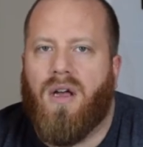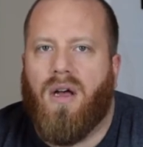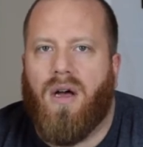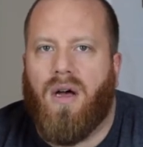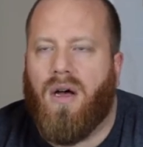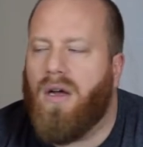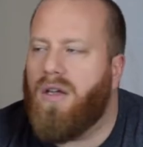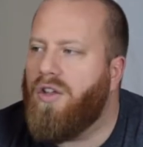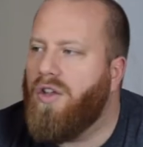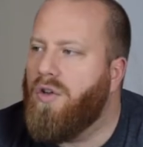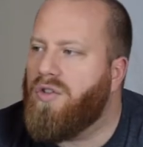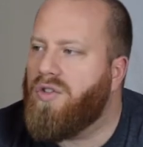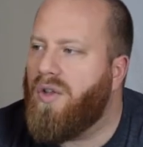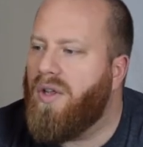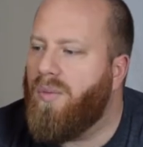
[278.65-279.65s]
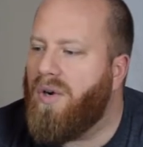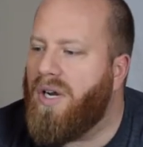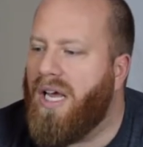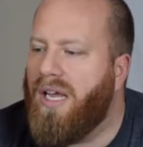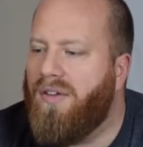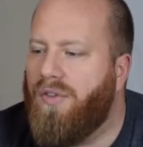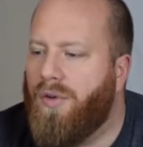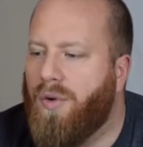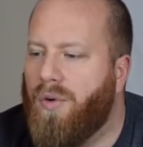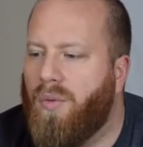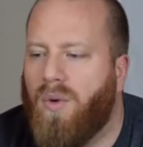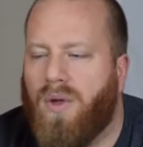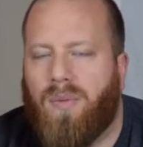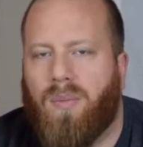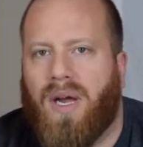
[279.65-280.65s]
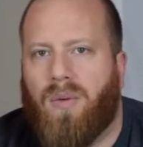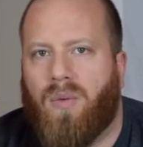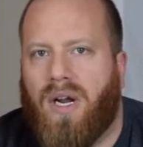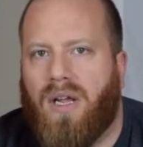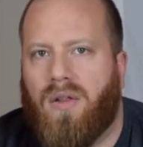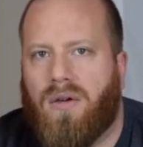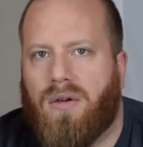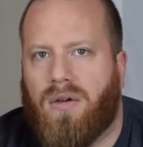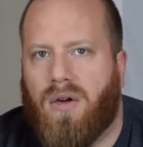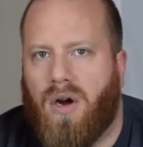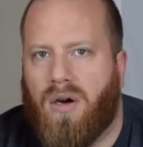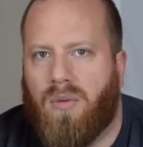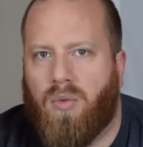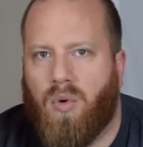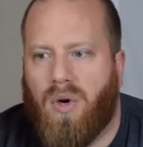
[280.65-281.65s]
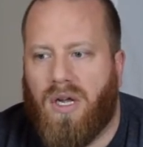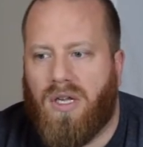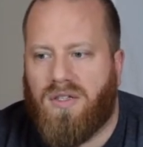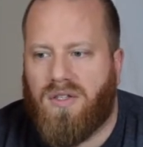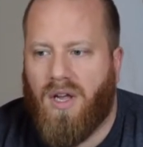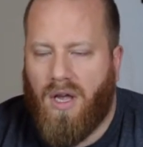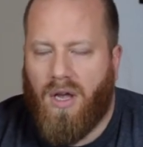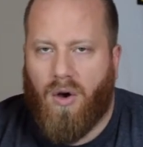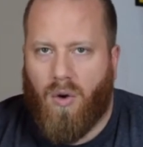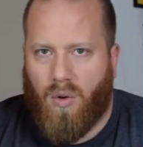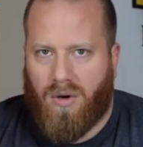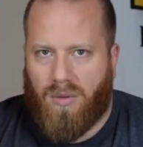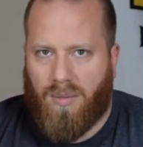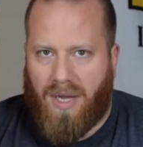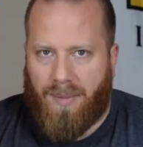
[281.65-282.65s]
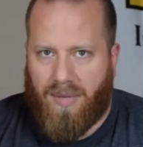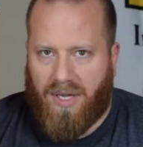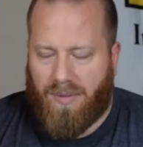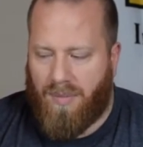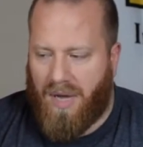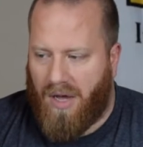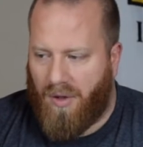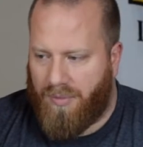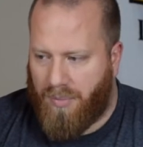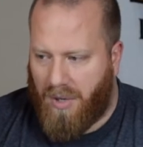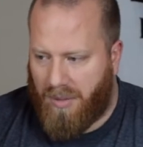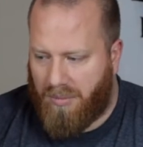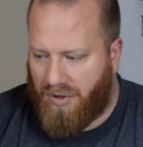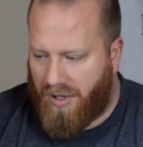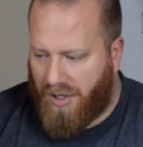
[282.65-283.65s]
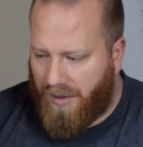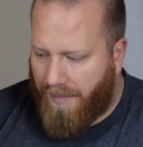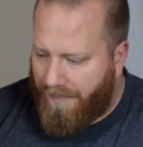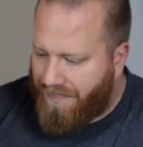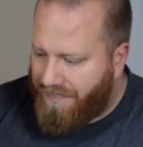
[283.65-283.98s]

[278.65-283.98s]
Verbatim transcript: Uh, usually what I do with my regular carboys or my big mouth bubbler